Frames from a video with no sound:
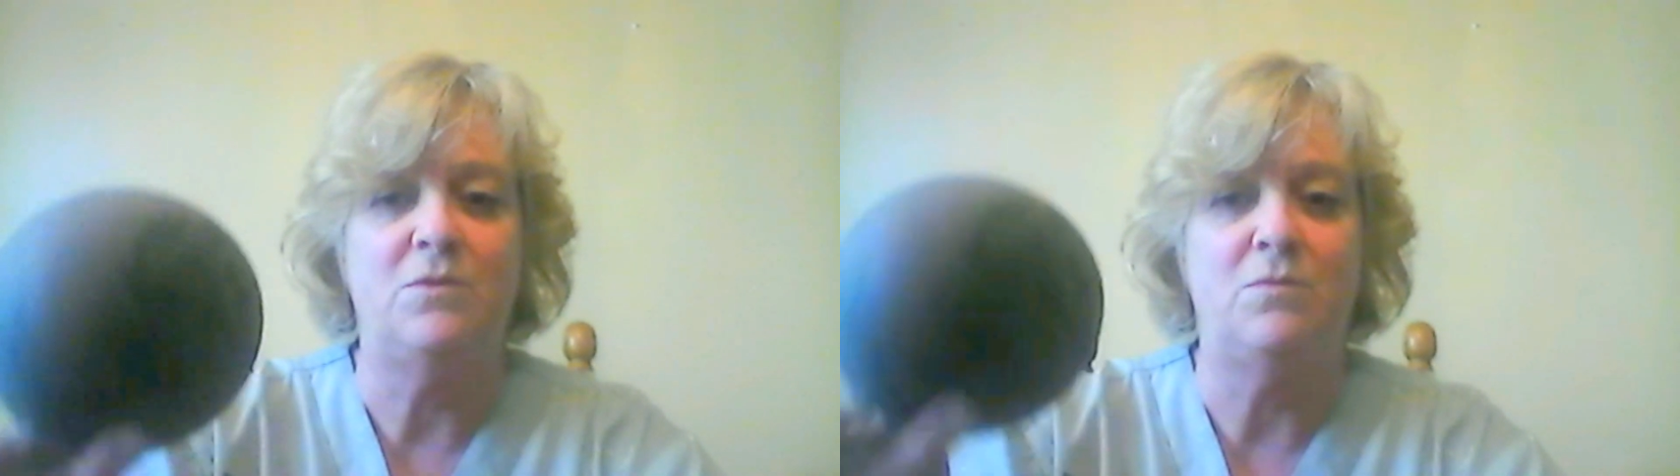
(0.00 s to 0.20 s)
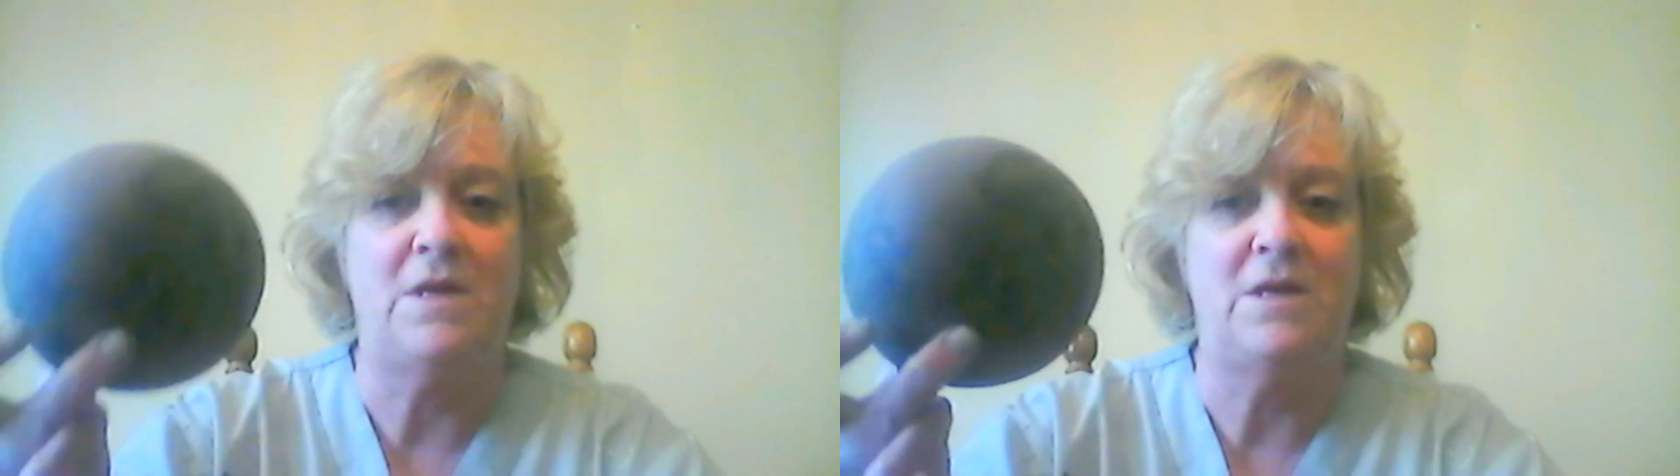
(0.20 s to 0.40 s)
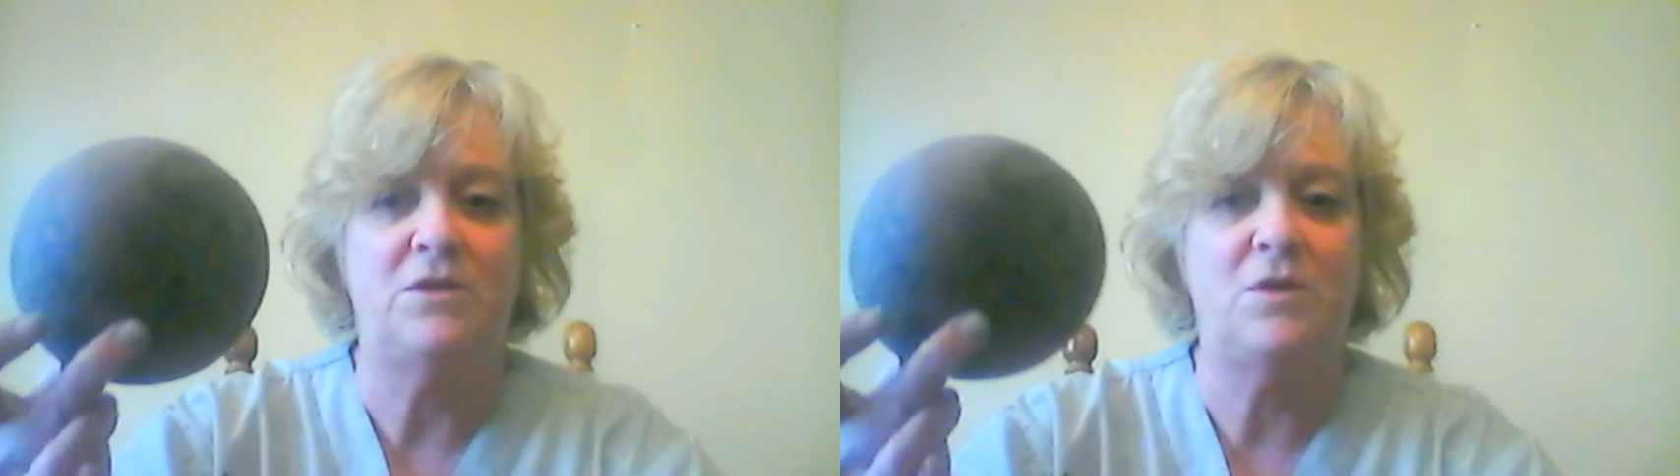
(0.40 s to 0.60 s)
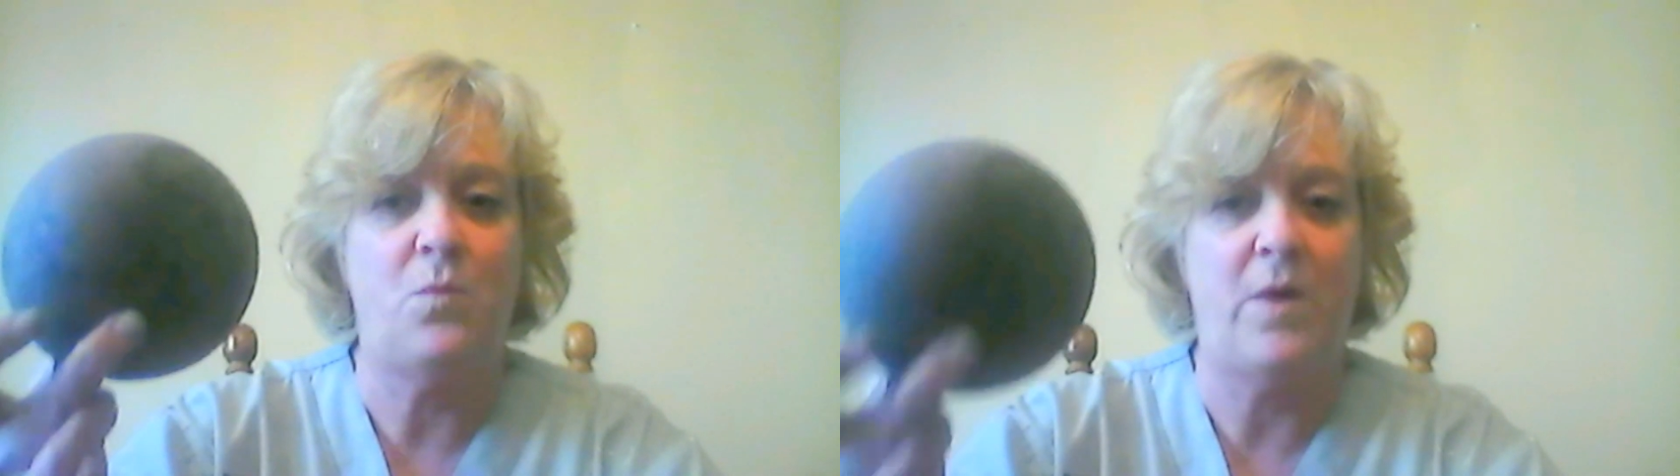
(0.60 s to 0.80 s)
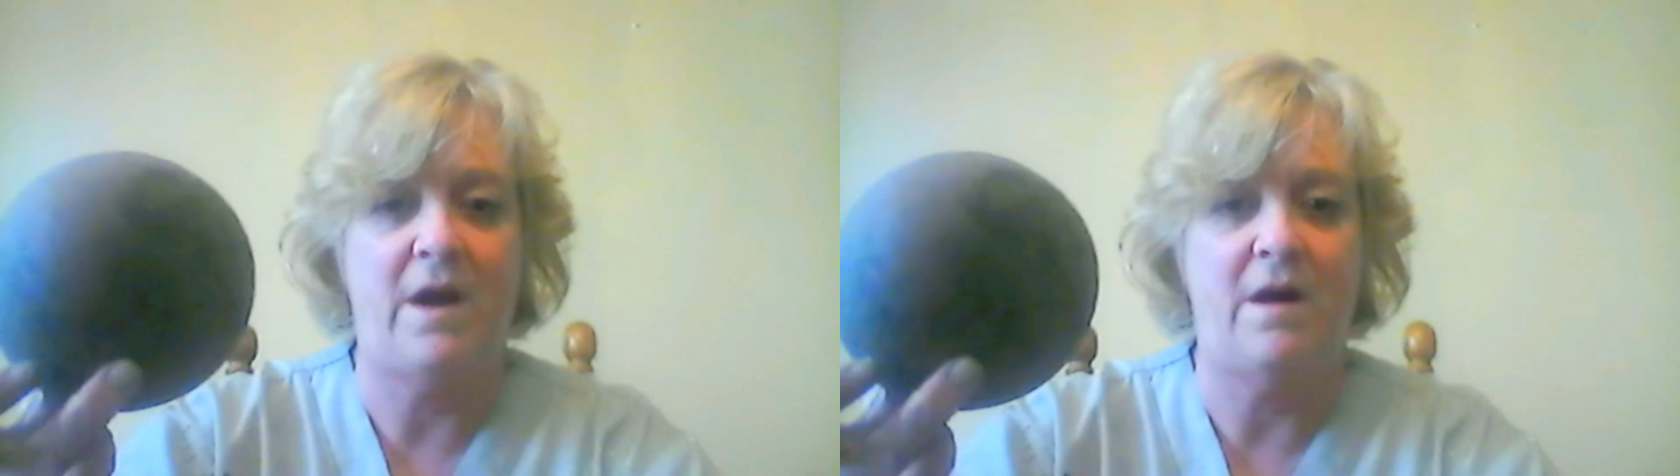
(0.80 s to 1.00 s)
you need to
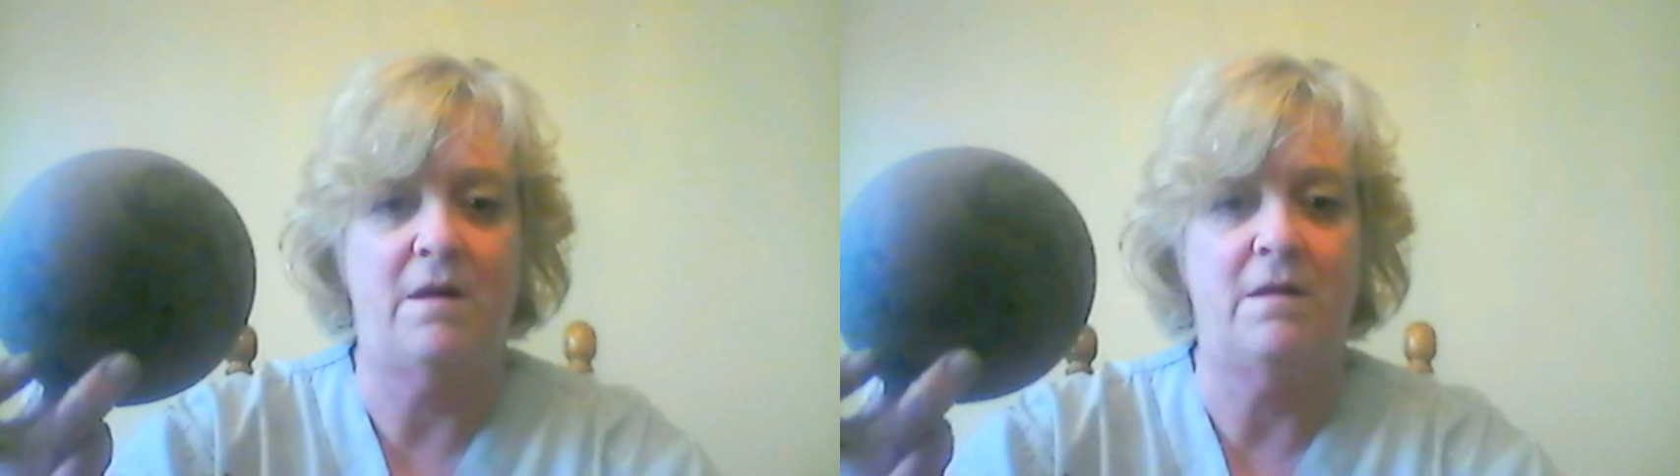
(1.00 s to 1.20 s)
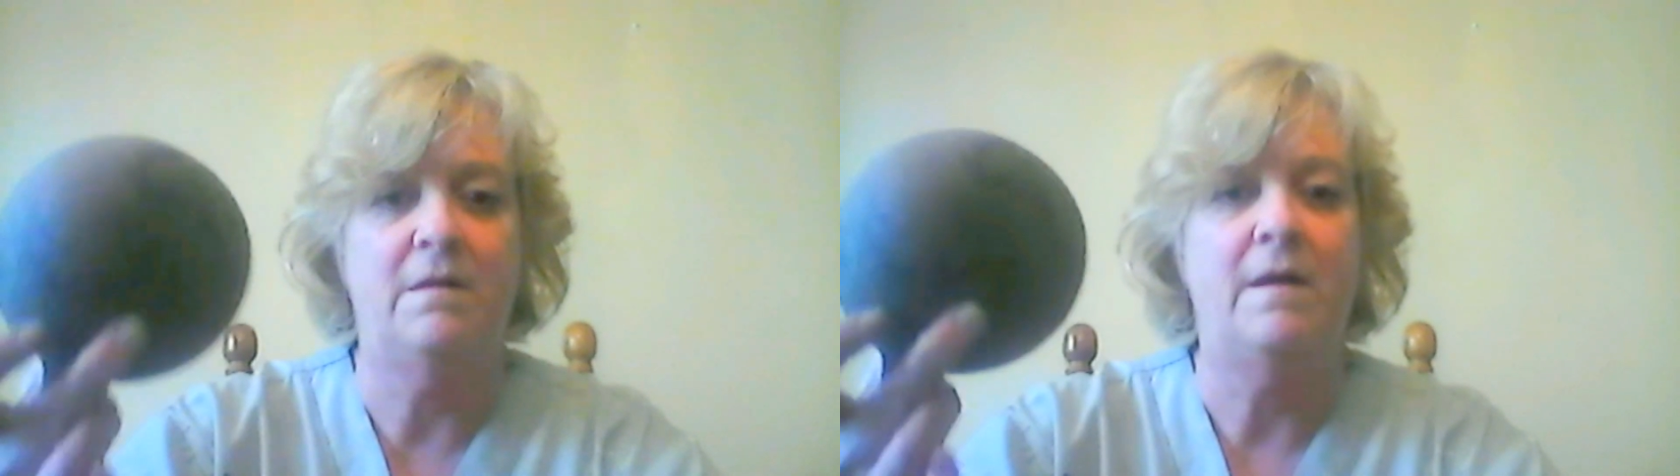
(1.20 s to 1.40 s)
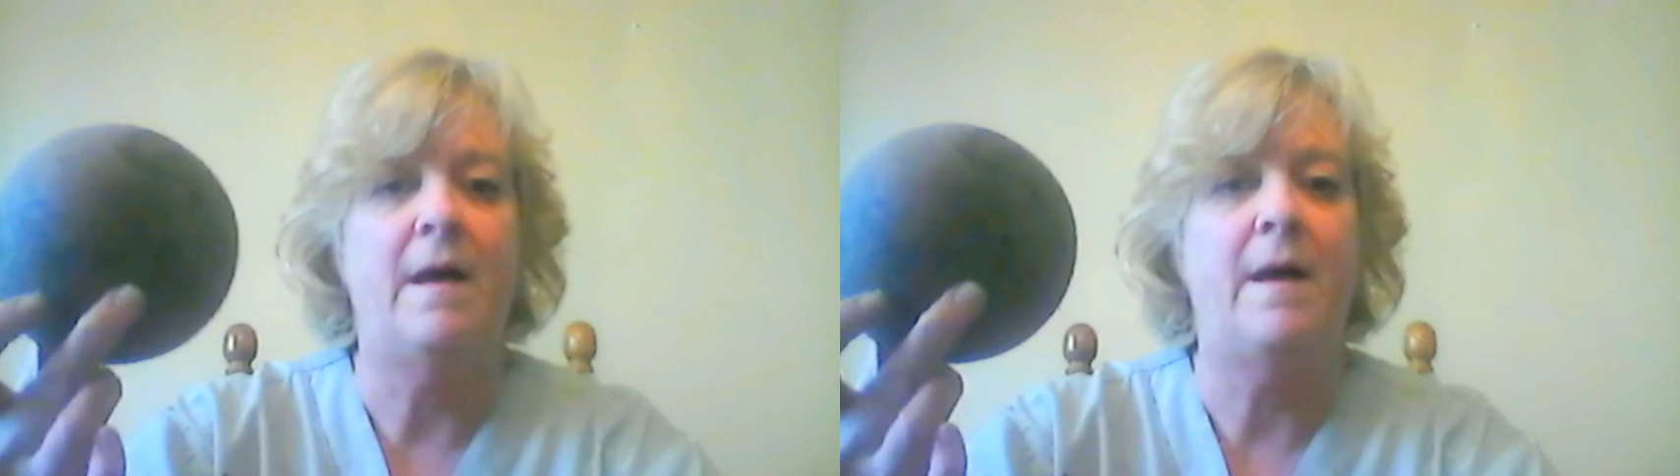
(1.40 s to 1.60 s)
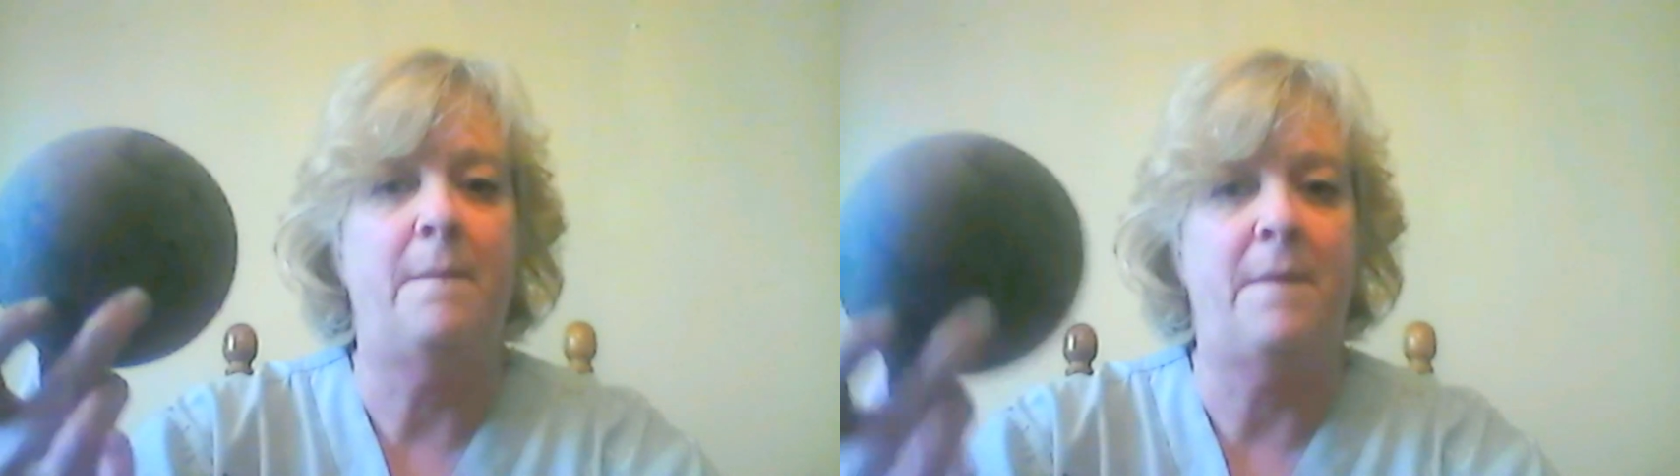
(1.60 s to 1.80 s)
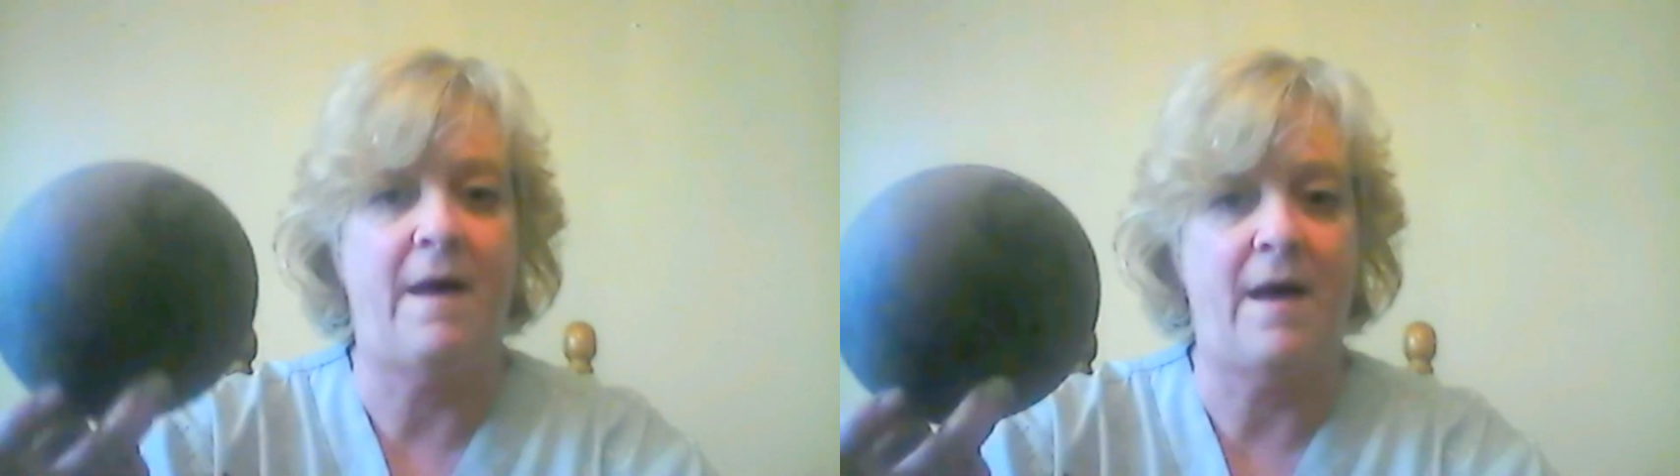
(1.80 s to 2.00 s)
wear a
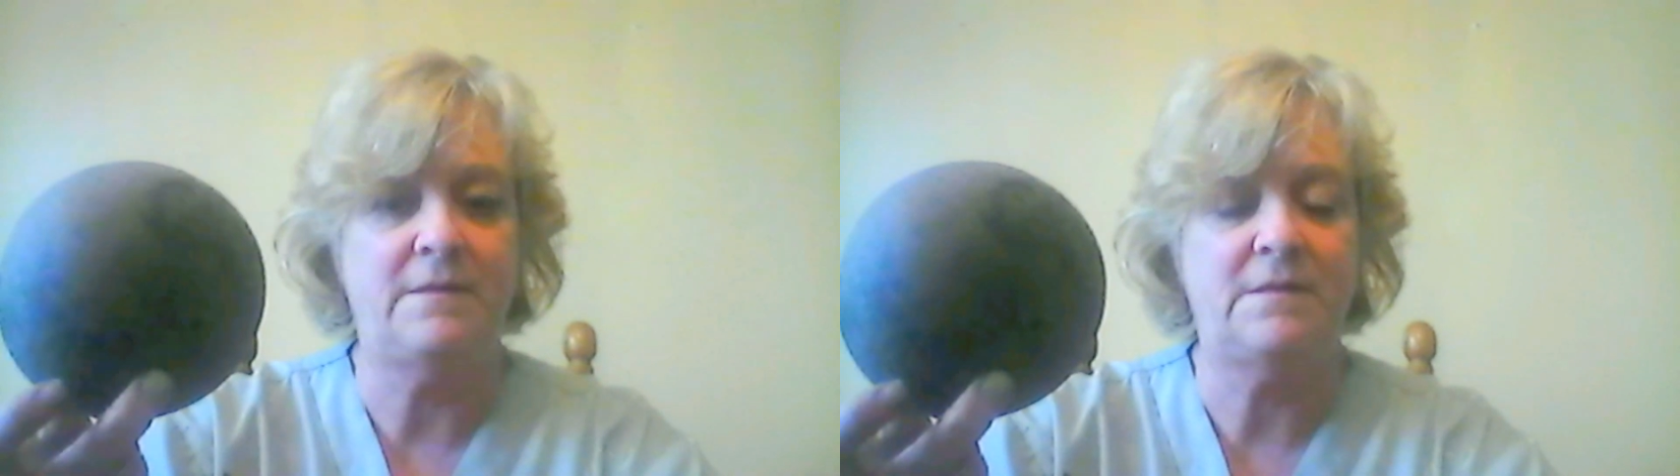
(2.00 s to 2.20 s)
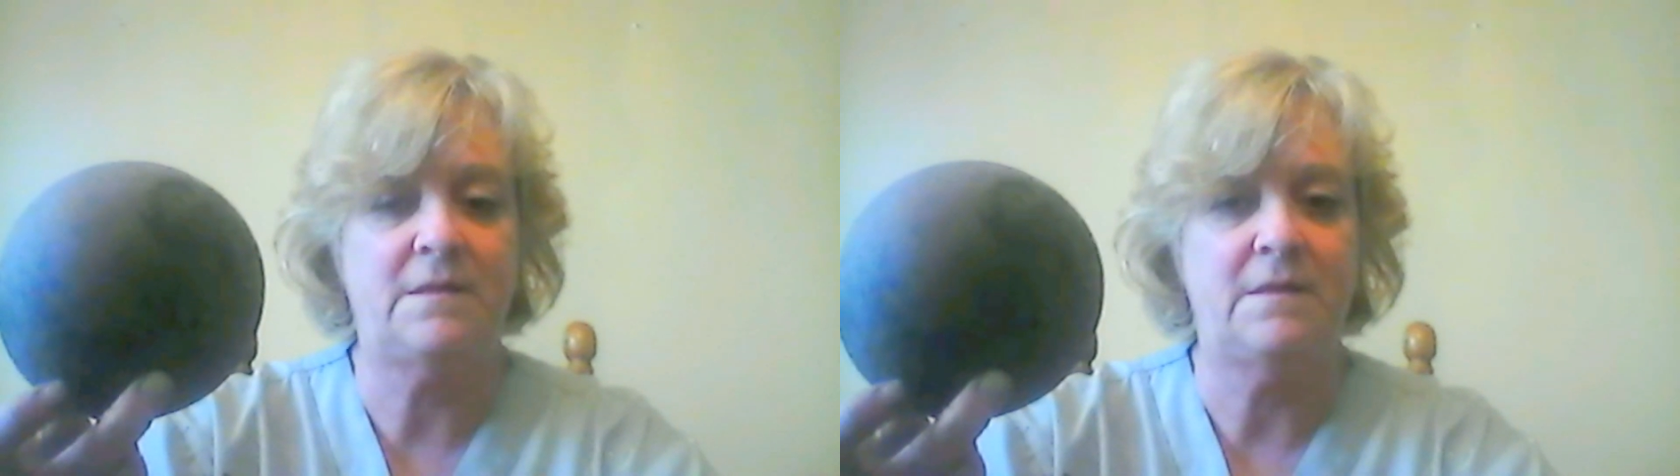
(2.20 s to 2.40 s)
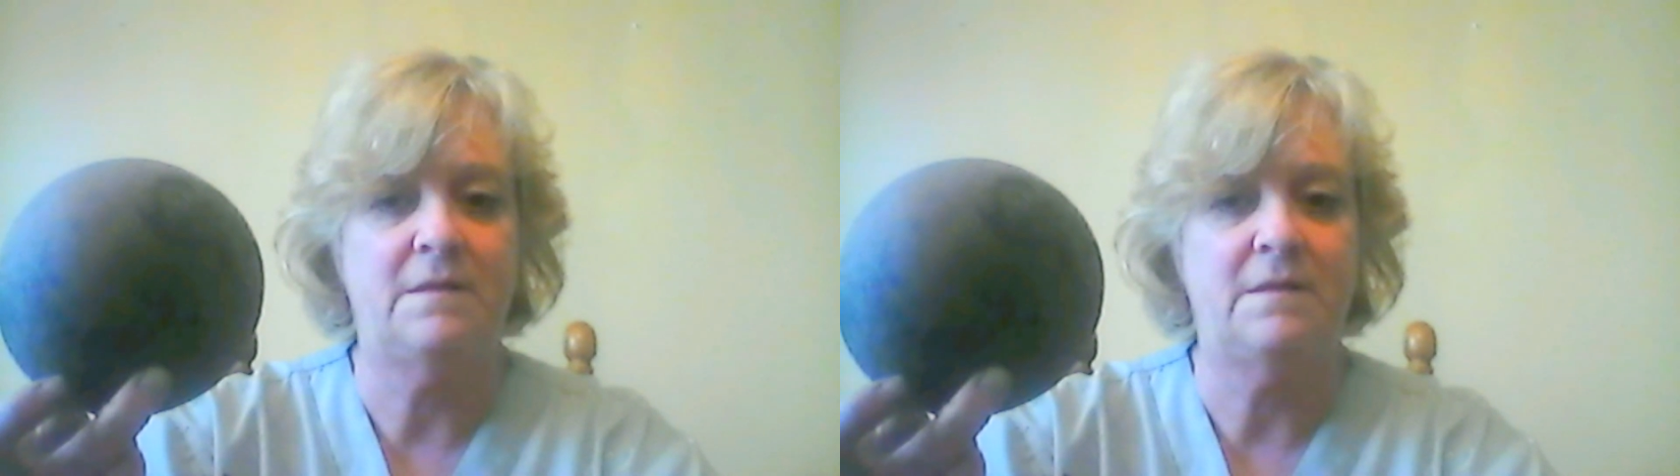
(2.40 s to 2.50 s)
mask